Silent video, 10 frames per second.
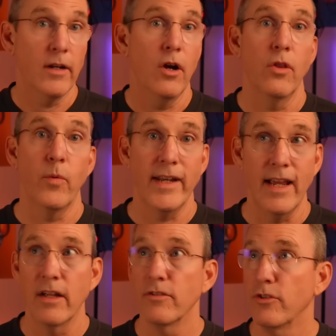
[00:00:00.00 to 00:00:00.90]
All right, all the way
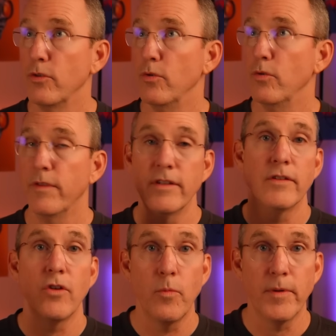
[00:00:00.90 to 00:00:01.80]
down to
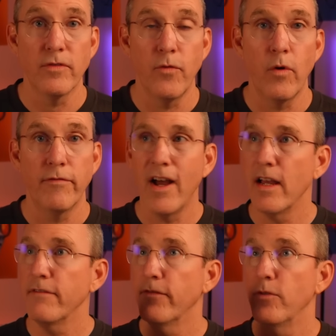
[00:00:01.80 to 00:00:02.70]
this is Opus
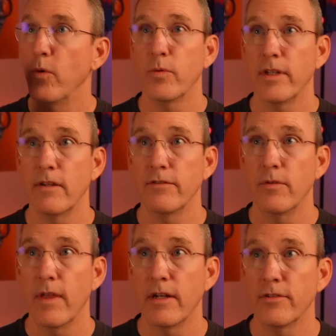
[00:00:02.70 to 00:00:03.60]
4.5. If this one gives
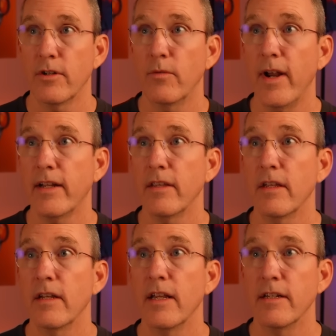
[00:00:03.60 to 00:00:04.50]
you that it's
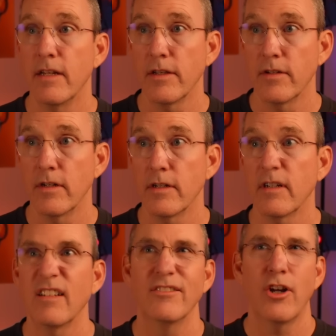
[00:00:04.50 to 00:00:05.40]
corrected, it
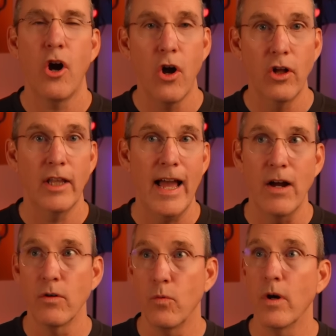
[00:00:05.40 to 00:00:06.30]
doesn't call
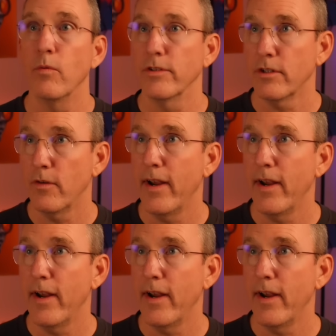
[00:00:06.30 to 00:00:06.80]
out what was